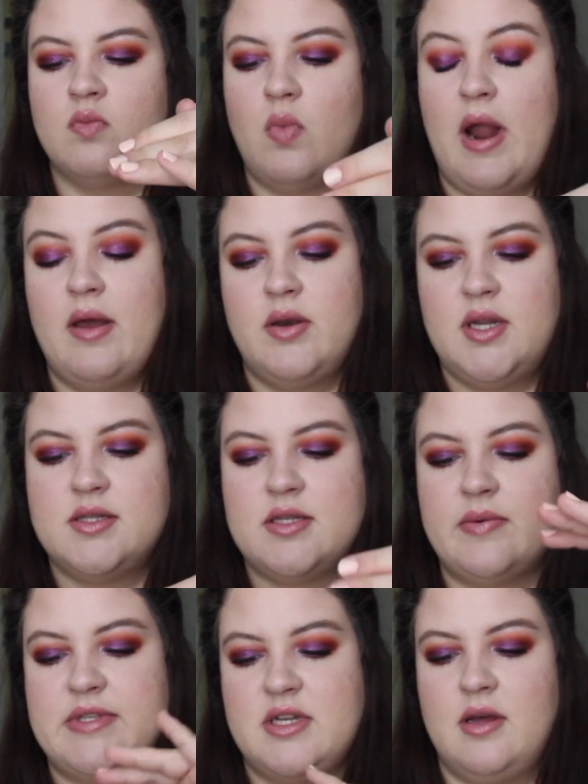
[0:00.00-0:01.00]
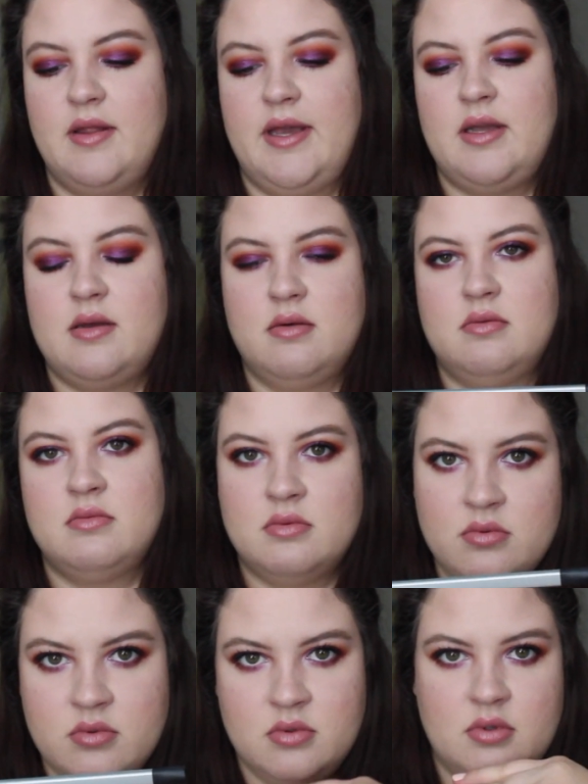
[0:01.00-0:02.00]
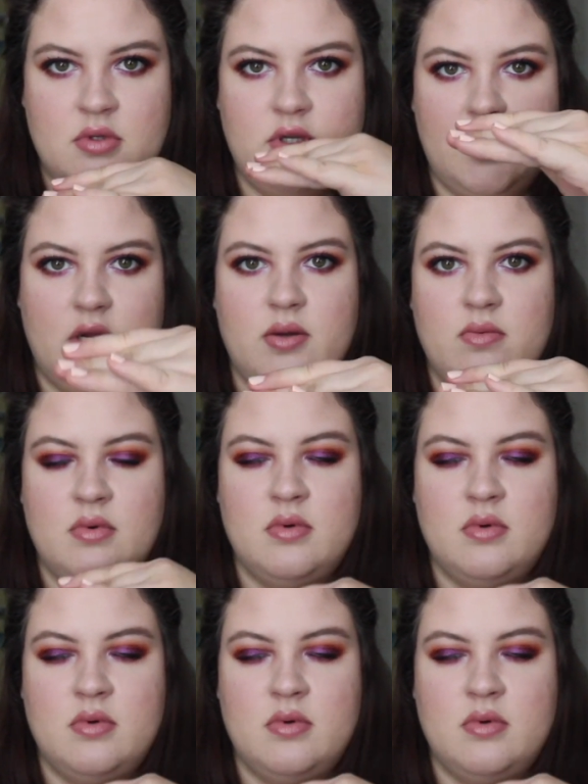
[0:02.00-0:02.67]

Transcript: rounded, so it's not like, you know,